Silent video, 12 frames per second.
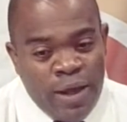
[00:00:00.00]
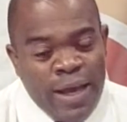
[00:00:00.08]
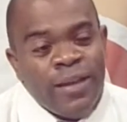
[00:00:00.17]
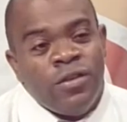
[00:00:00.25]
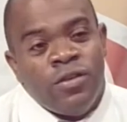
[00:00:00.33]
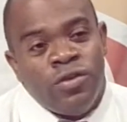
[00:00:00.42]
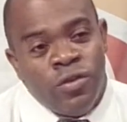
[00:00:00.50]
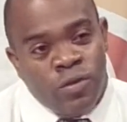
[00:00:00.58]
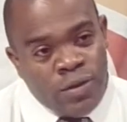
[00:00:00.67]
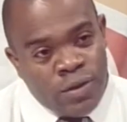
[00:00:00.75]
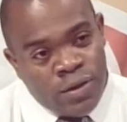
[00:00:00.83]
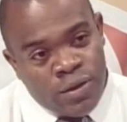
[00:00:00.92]

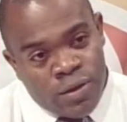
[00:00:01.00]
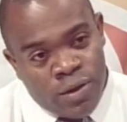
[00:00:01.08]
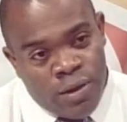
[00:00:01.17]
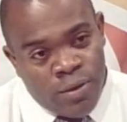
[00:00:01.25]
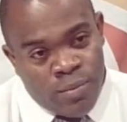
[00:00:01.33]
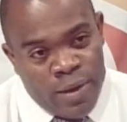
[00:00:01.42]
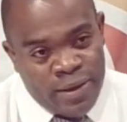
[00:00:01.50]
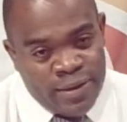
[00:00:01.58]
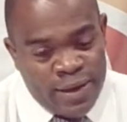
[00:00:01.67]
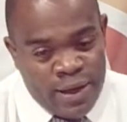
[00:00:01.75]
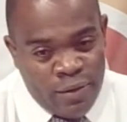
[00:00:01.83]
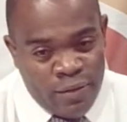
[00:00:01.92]
introduce
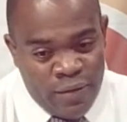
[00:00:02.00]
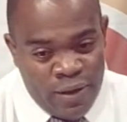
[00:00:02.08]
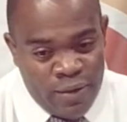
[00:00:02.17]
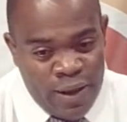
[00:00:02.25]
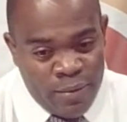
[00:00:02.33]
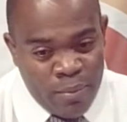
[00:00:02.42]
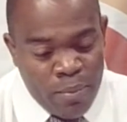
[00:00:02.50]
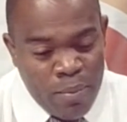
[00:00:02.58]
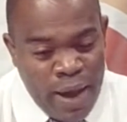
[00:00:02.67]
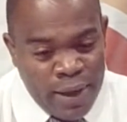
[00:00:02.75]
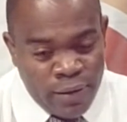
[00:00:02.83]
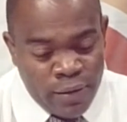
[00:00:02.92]
myself in that
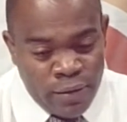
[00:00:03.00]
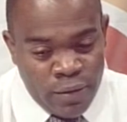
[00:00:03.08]
manner,